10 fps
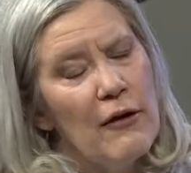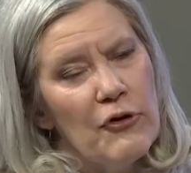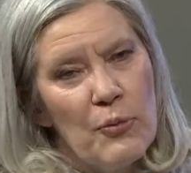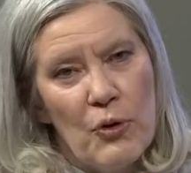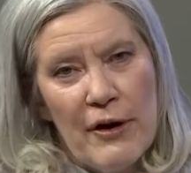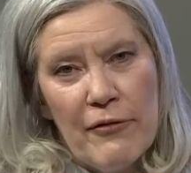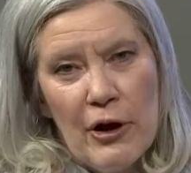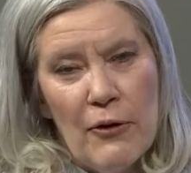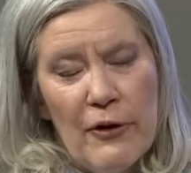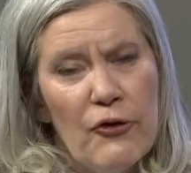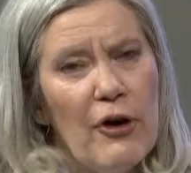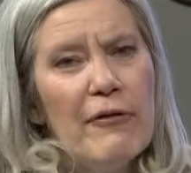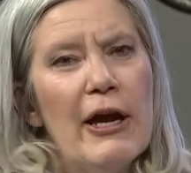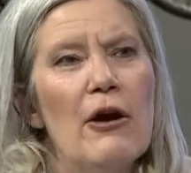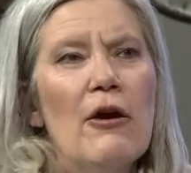love to pray for you. And
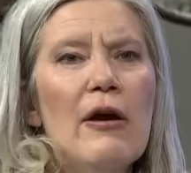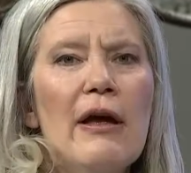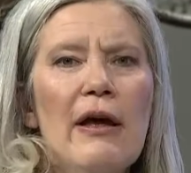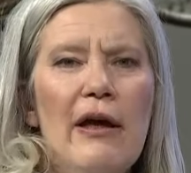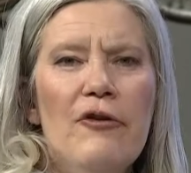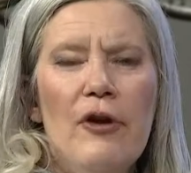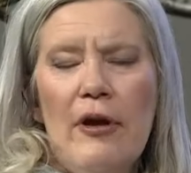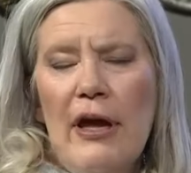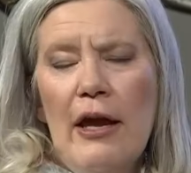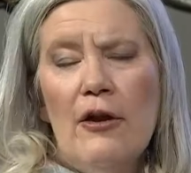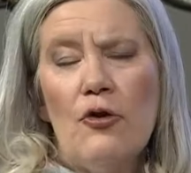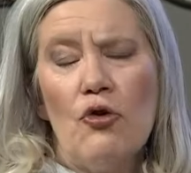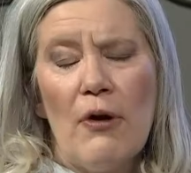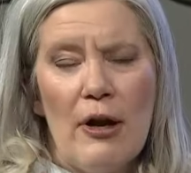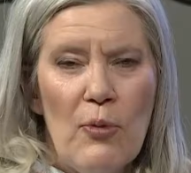self-care is an
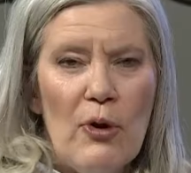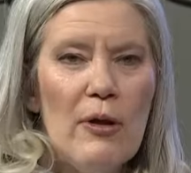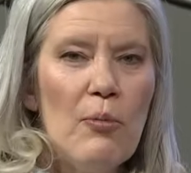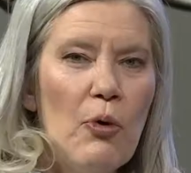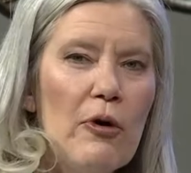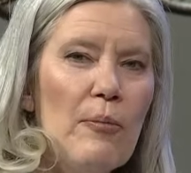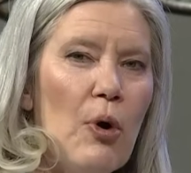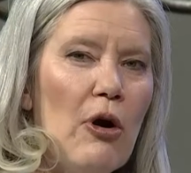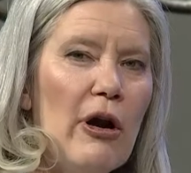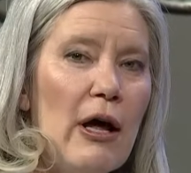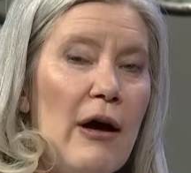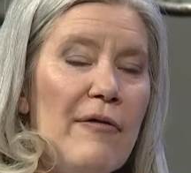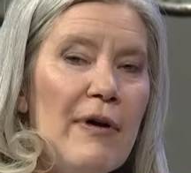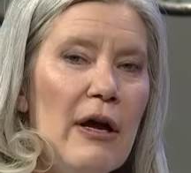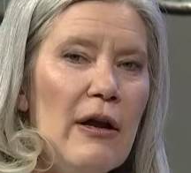incredible, important part
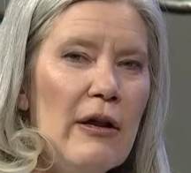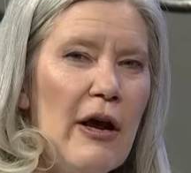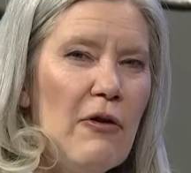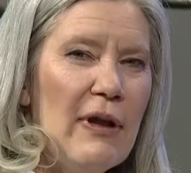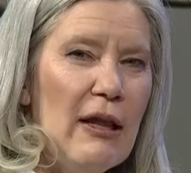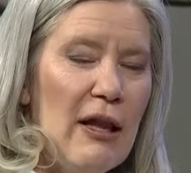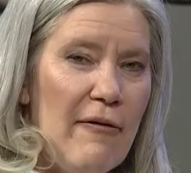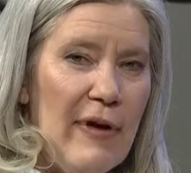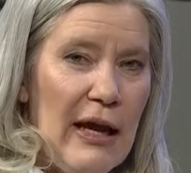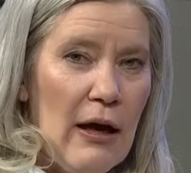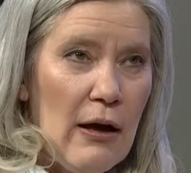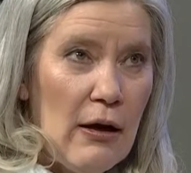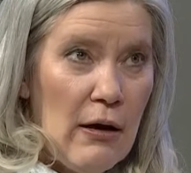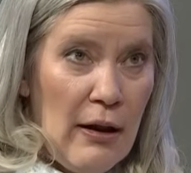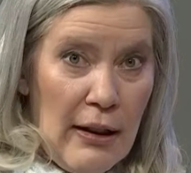of not only loving
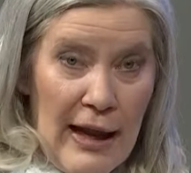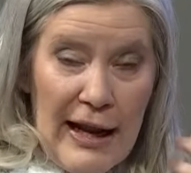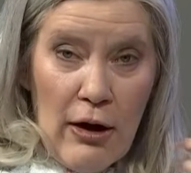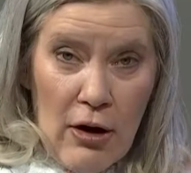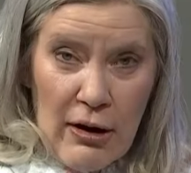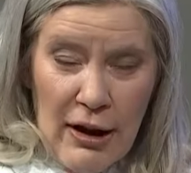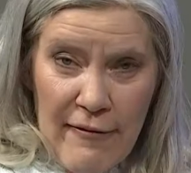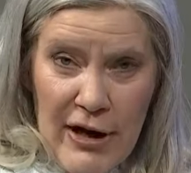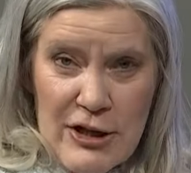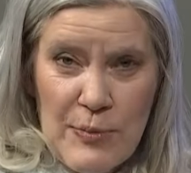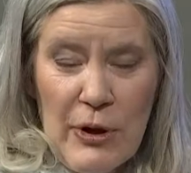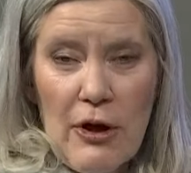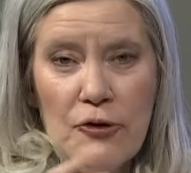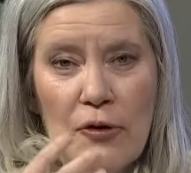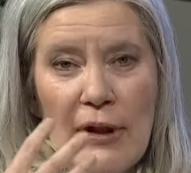letting God love us, but
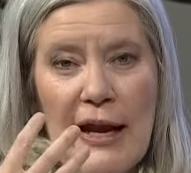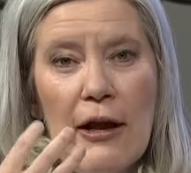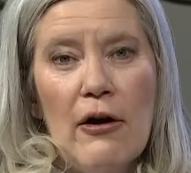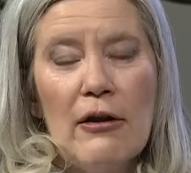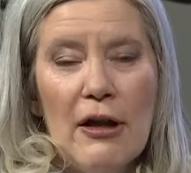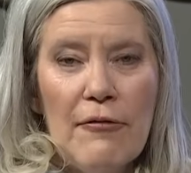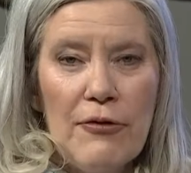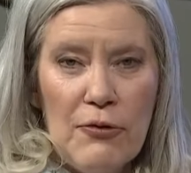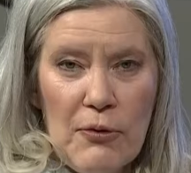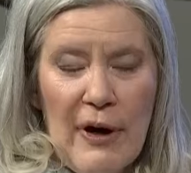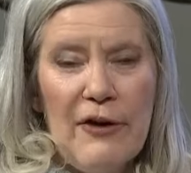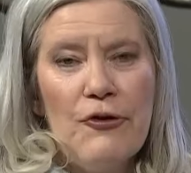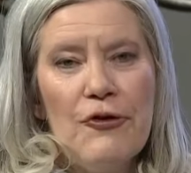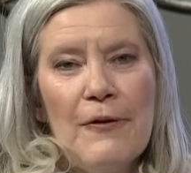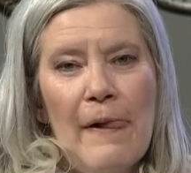also letting God love through
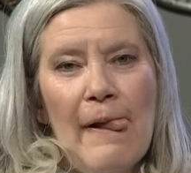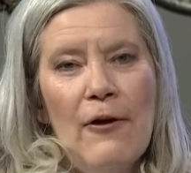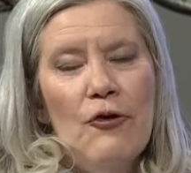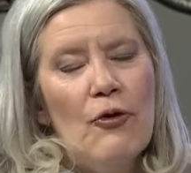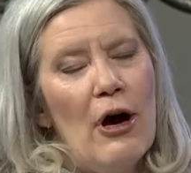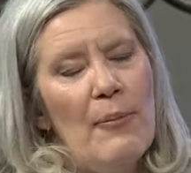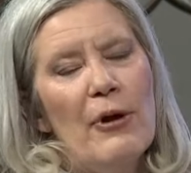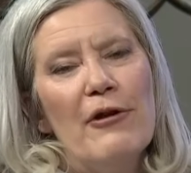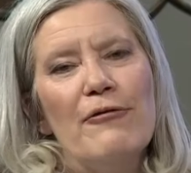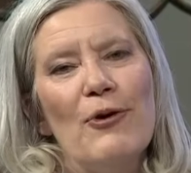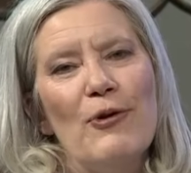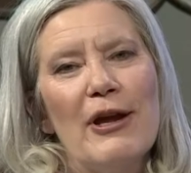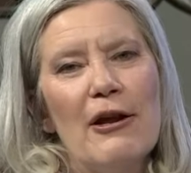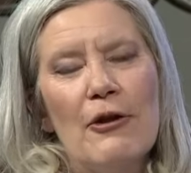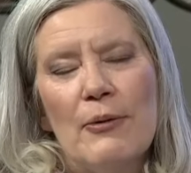us. So hop on the phone,
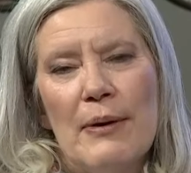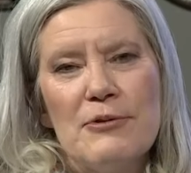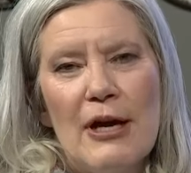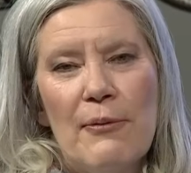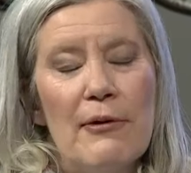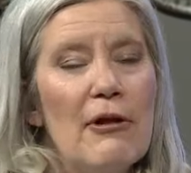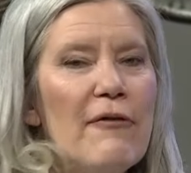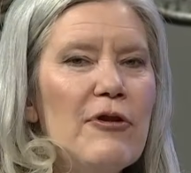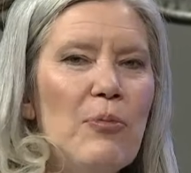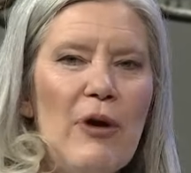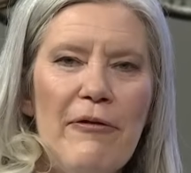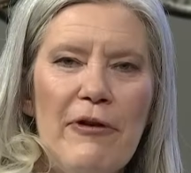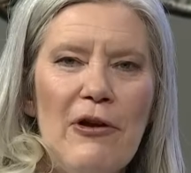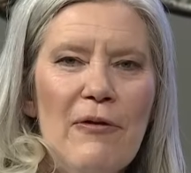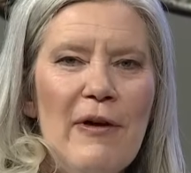get on the website. We would love to pray
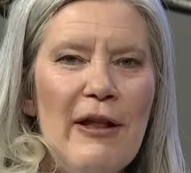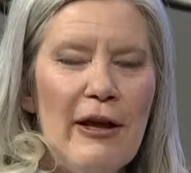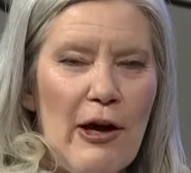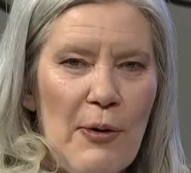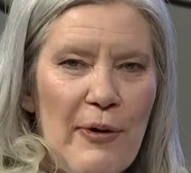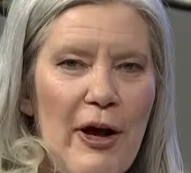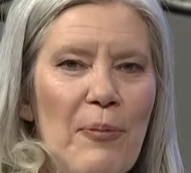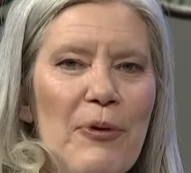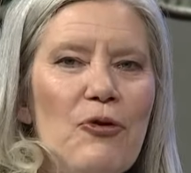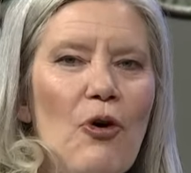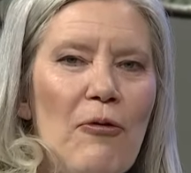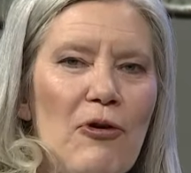for you that God would help you to